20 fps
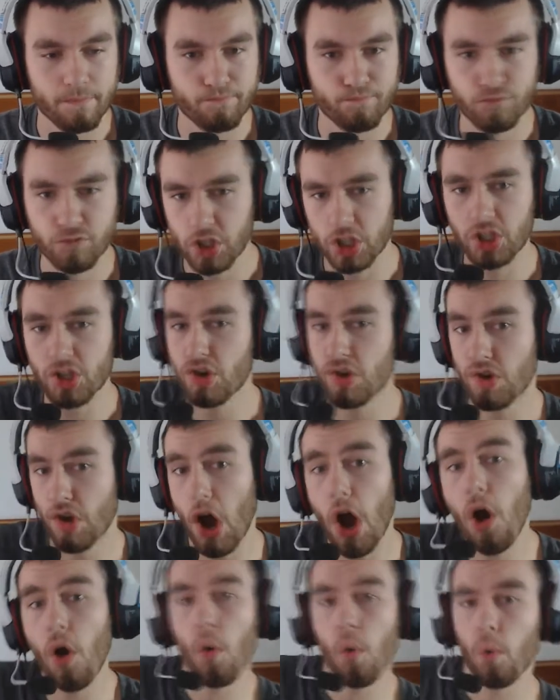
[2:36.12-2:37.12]
just
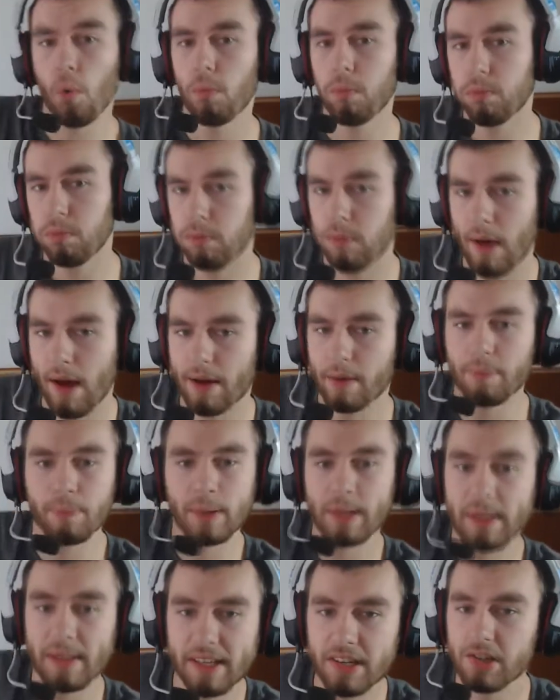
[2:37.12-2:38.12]
know how to
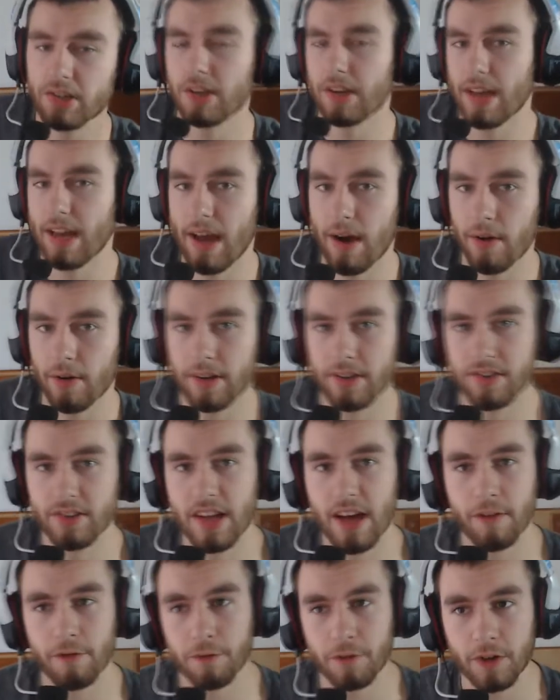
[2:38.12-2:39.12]
play Legion now. It's
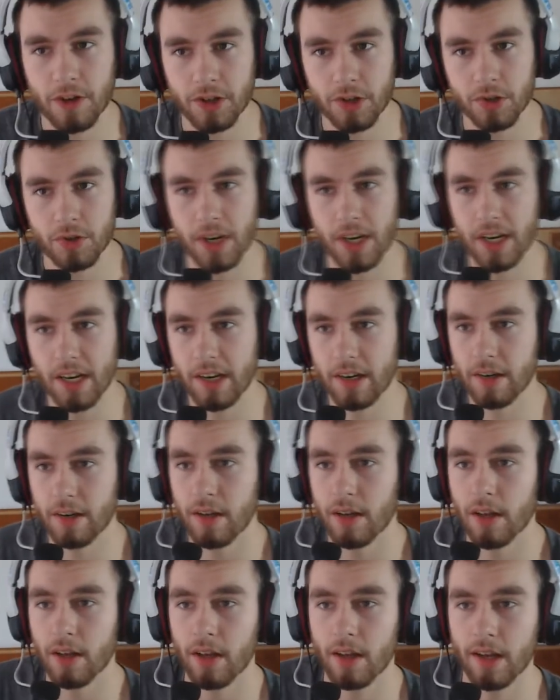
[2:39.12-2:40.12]
not frustrating
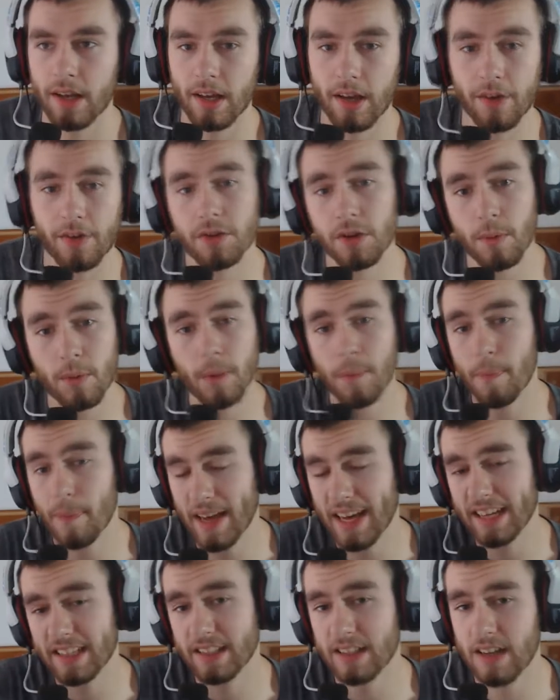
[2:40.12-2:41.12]
if someone
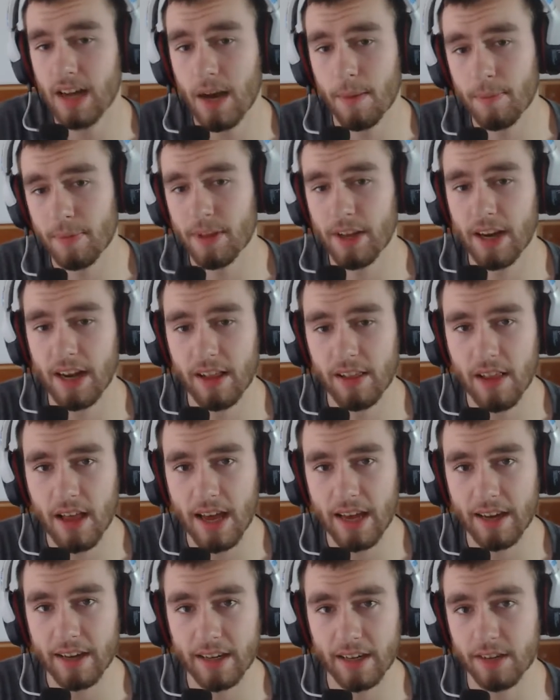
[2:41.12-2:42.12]
picks an oppa that I
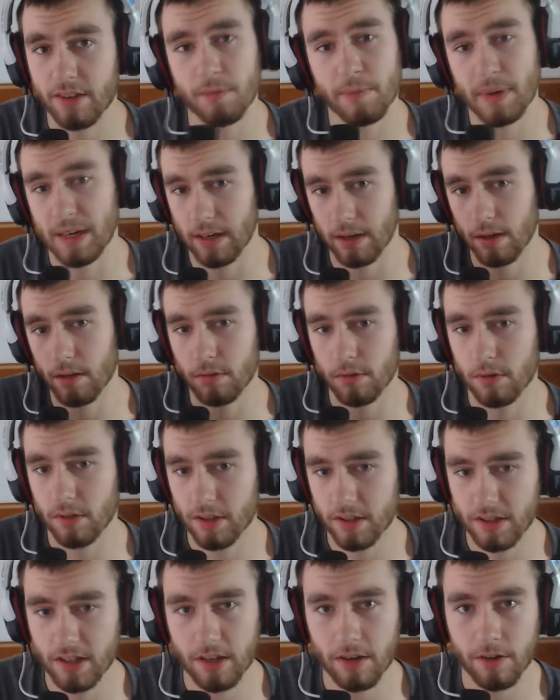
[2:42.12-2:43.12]
like. I can just pick another one,
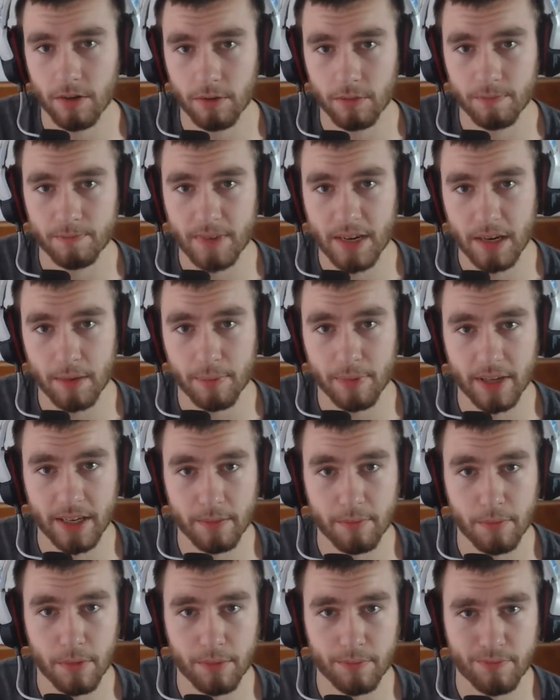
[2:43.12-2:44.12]
because I know I
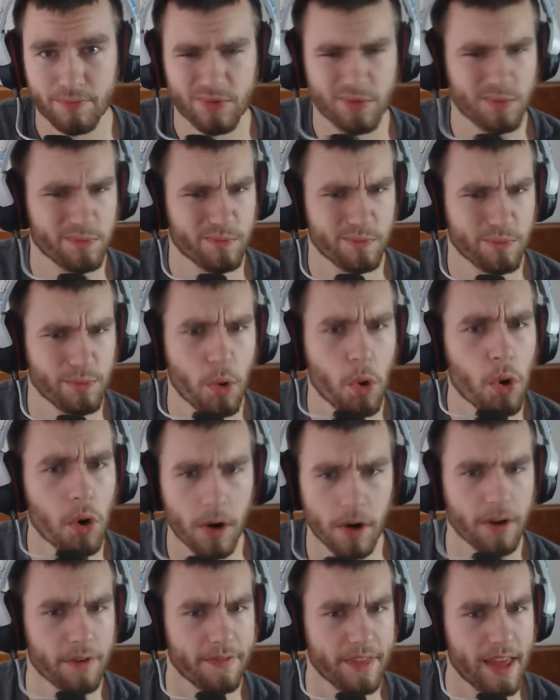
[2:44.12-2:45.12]
play mo
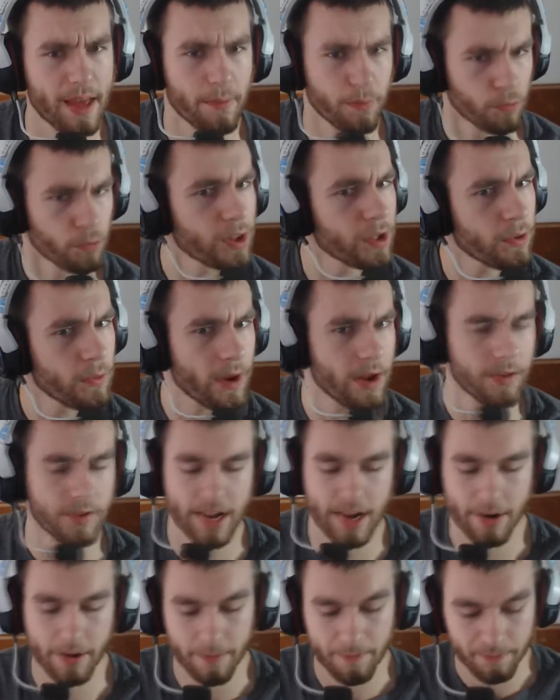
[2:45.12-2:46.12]
more of them really well
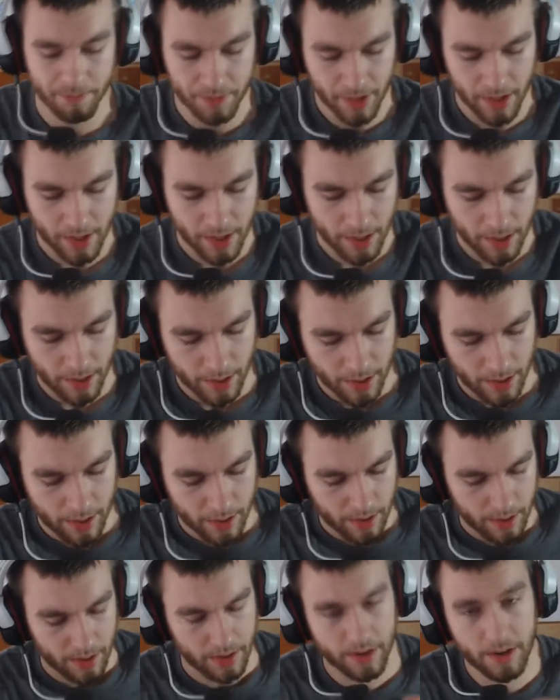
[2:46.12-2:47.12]
now.
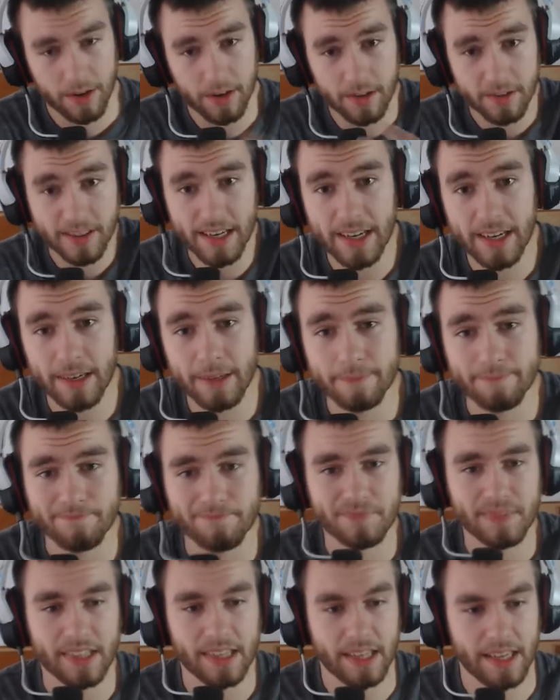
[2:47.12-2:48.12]
Another thing
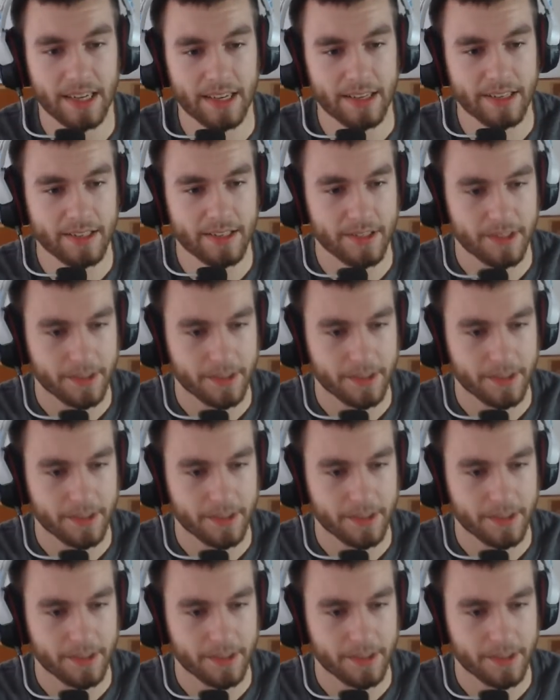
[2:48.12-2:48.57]
is,